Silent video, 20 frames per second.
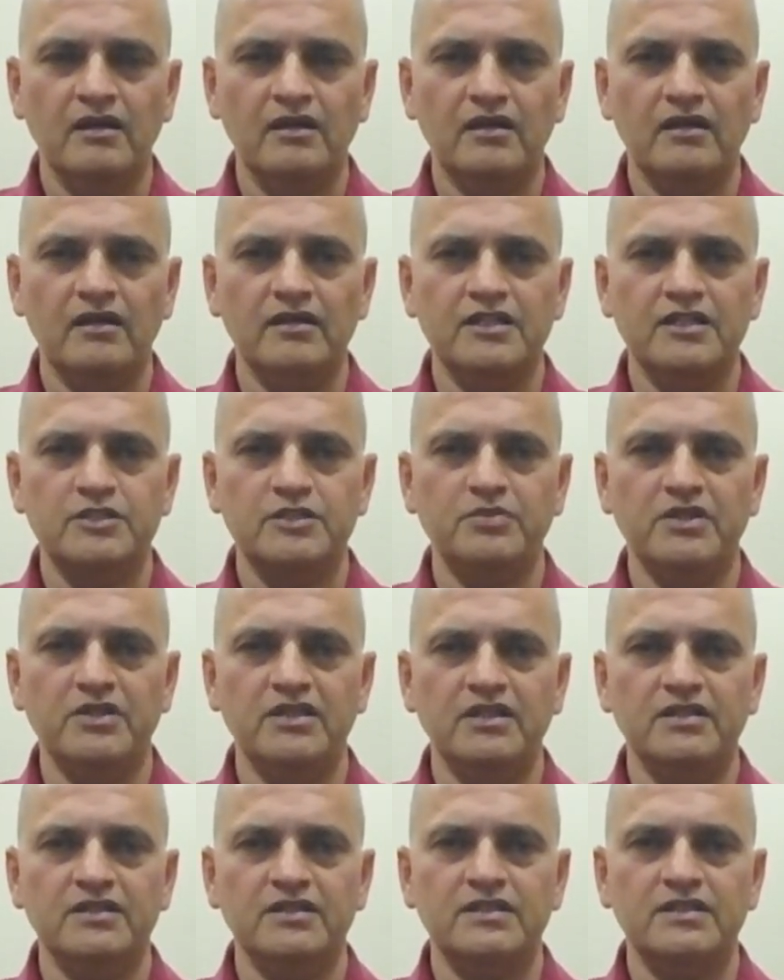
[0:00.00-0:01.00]
And
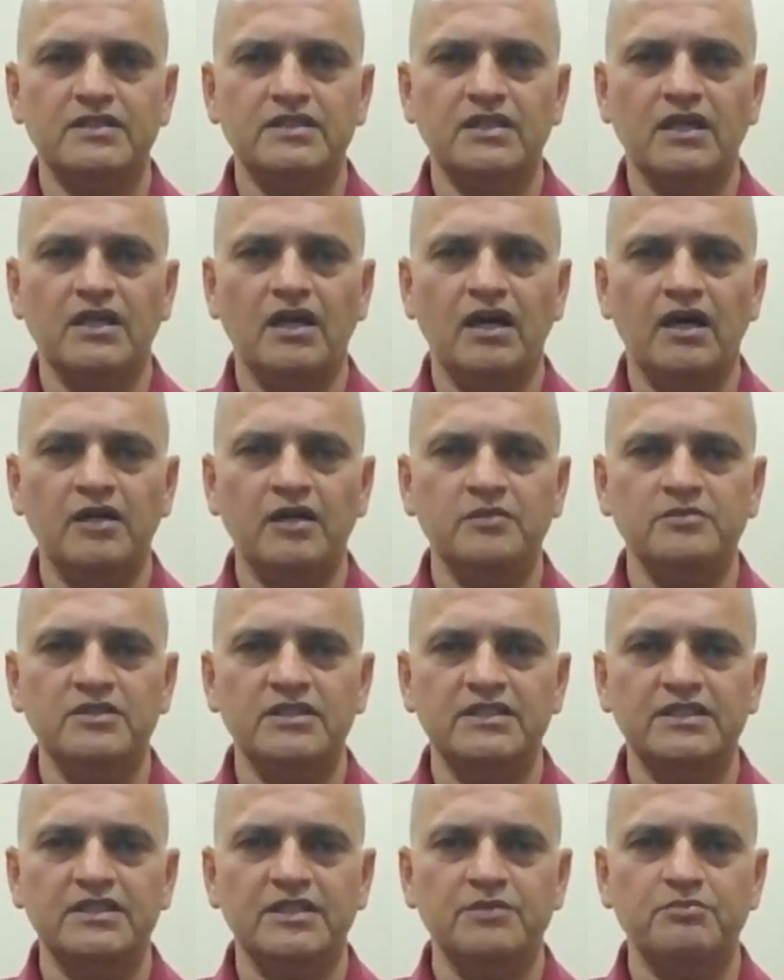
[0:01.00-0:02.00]
experience
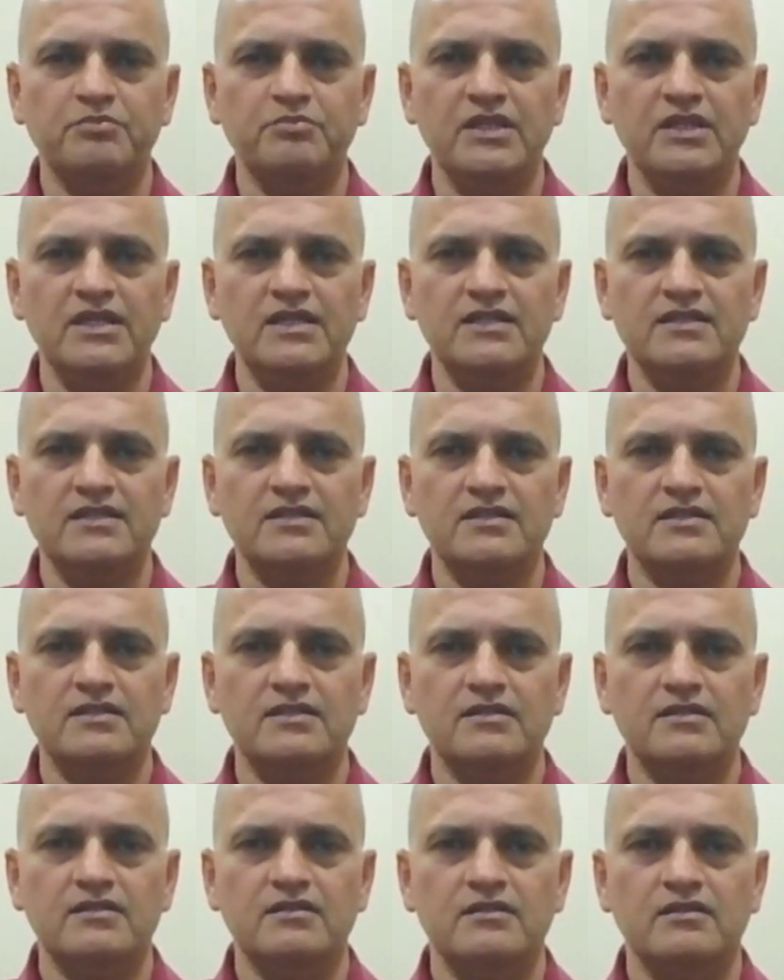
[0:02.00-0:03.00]
calmness and
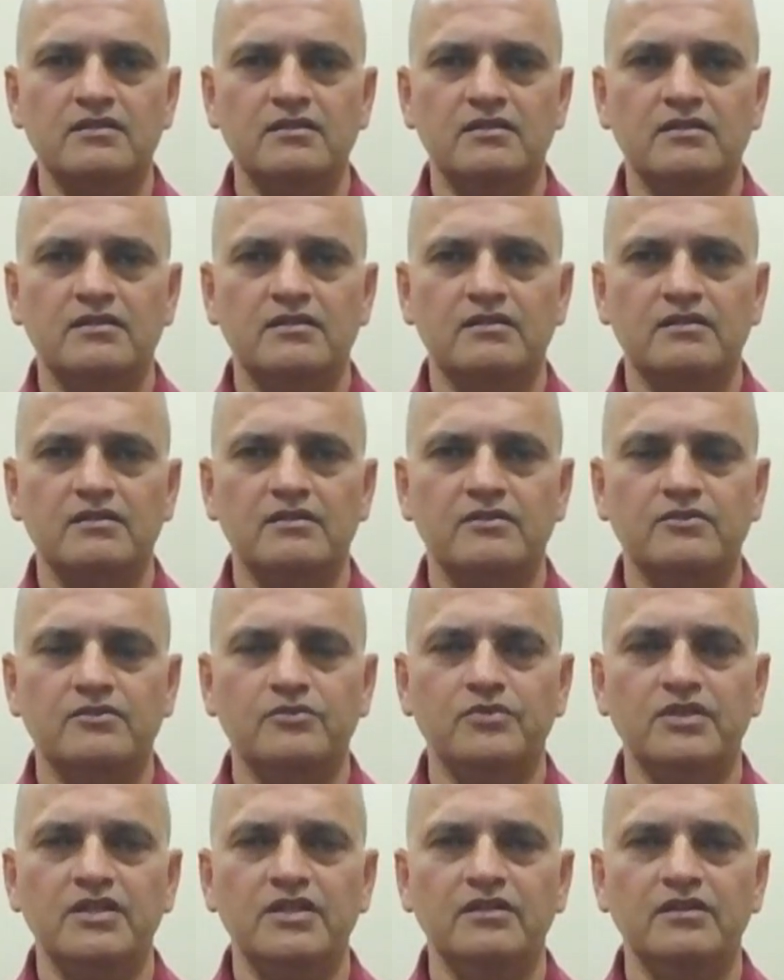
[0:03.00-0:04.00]
peace
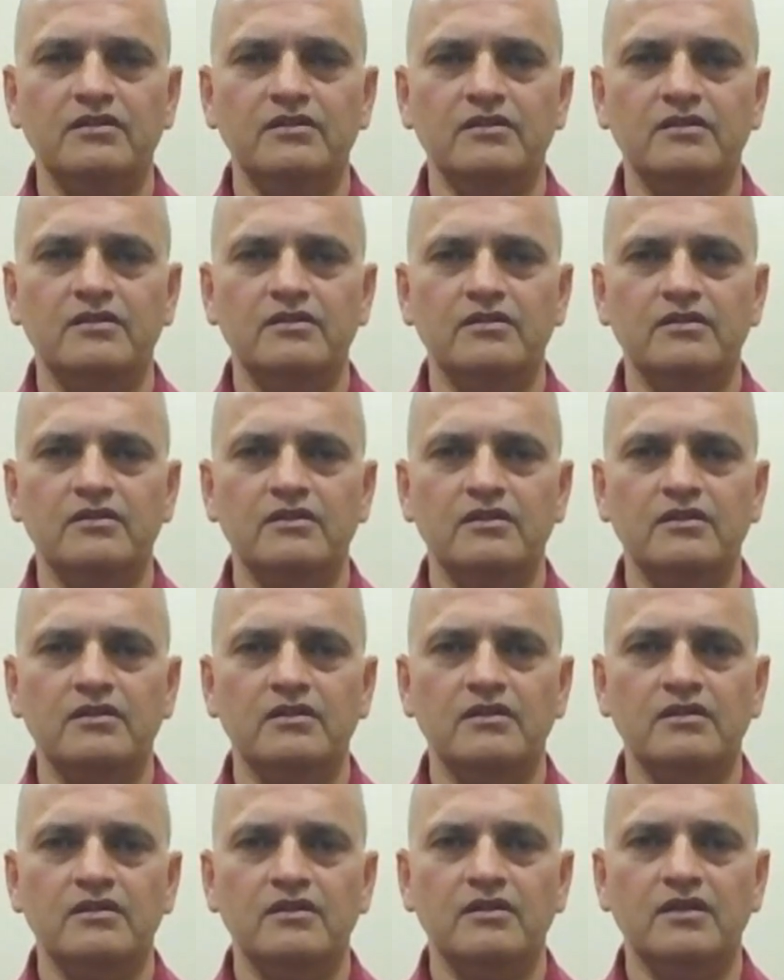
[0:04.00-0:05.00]
within
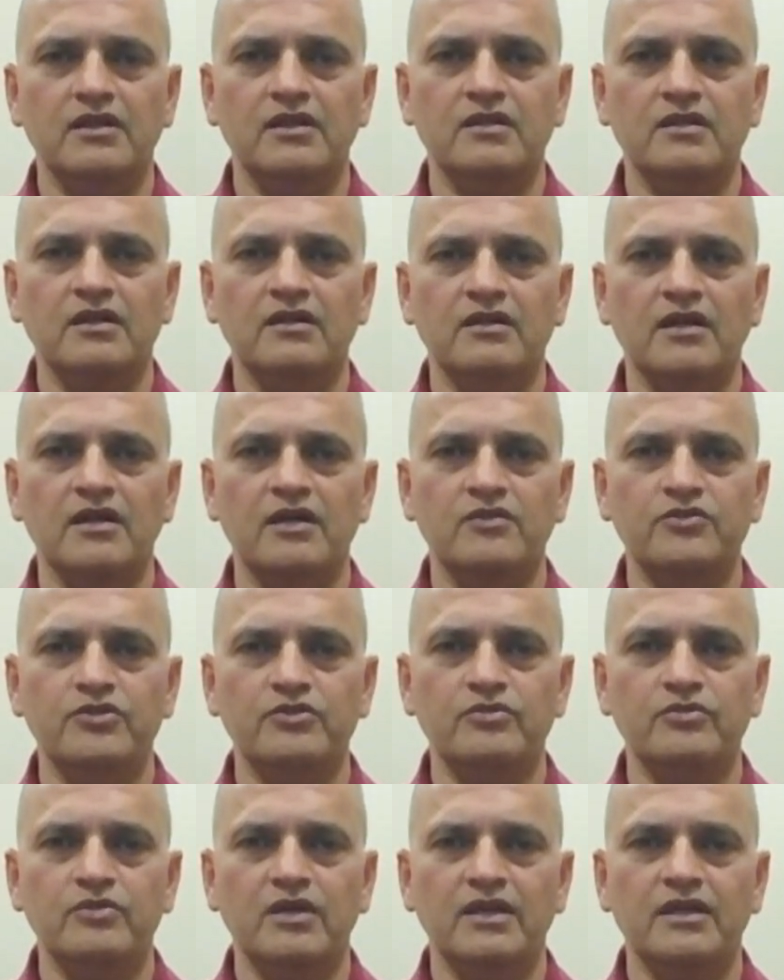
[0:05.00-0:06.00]
and around
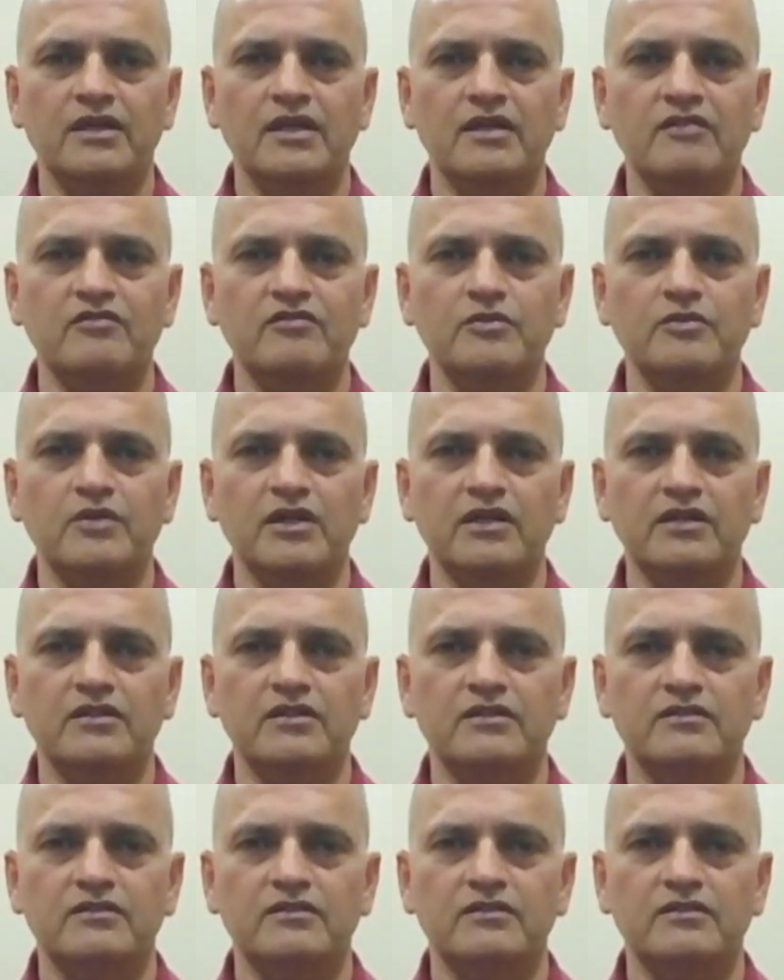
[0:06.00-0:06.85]
you and everywhere.